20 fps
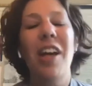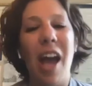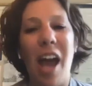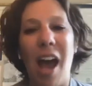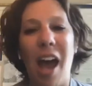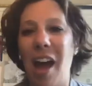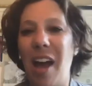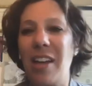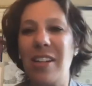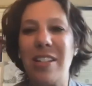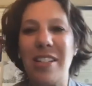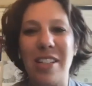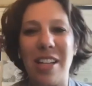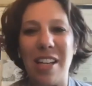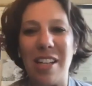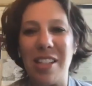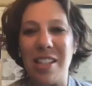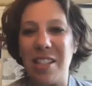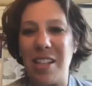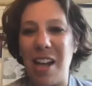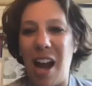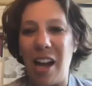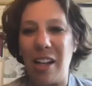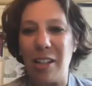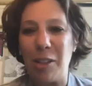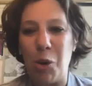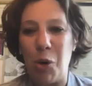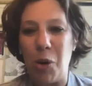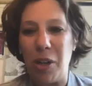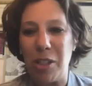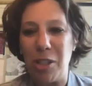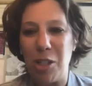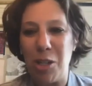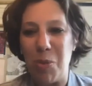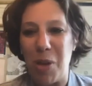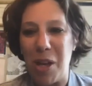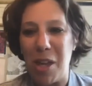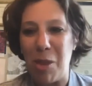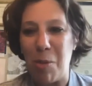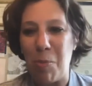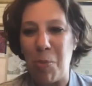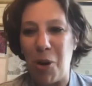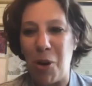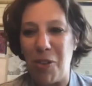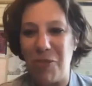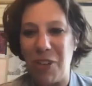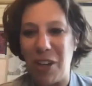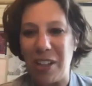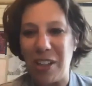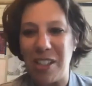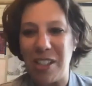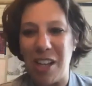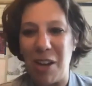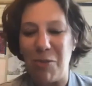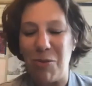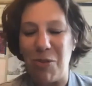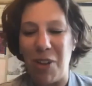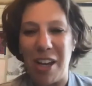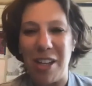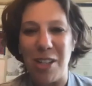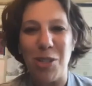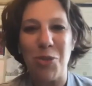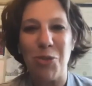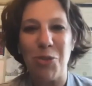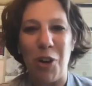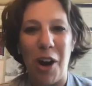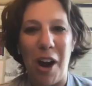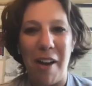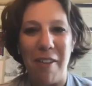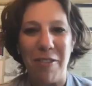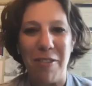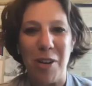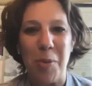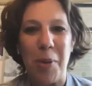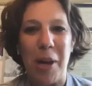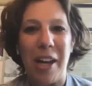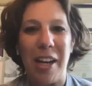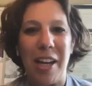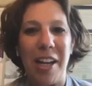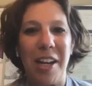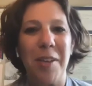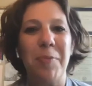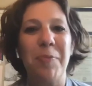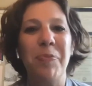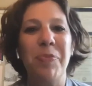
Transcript: and it's not going to be the perfect advice for everybody.